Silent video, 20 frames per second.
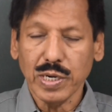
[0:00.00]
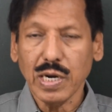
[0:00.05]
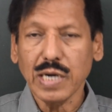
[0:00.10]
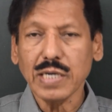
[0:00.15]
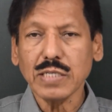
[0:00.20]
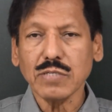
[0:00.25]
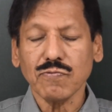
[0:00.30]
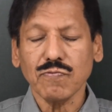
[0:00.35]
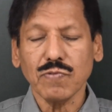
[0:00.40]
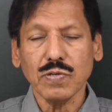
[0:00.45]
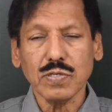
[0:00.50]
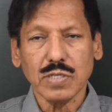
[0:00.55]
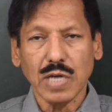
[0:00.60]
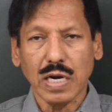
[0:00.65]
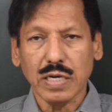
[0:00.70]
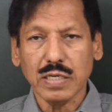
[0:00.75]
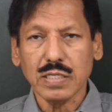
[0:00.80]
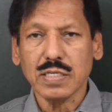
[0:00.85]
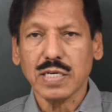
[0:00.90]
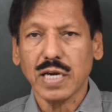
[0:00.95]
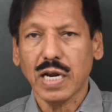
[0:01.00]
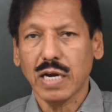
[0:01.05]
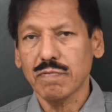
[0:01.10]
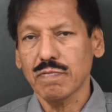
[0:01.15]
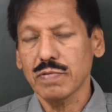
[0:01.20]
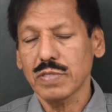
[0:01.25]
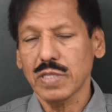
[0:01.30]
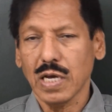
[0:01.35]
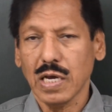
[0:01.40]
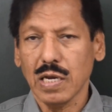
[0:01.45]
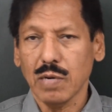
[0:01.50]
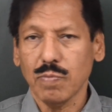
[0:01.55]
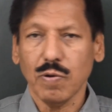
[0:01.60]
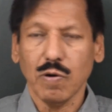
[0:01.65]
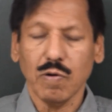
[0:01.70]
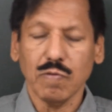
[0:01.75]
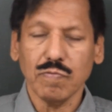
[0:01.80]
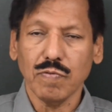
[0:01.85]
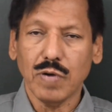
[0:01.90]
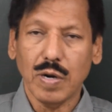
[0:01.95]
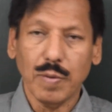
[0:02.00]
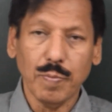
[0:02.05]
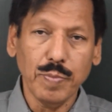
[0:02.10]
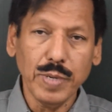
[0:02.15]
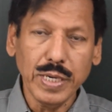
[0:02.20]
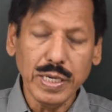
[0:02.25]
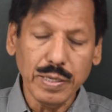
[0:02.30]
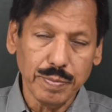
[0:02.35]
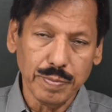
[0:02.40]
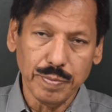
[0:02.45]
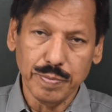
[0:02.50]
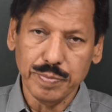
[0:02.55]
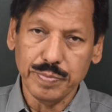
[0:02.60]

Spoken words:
Let us first understand with the help of a beam.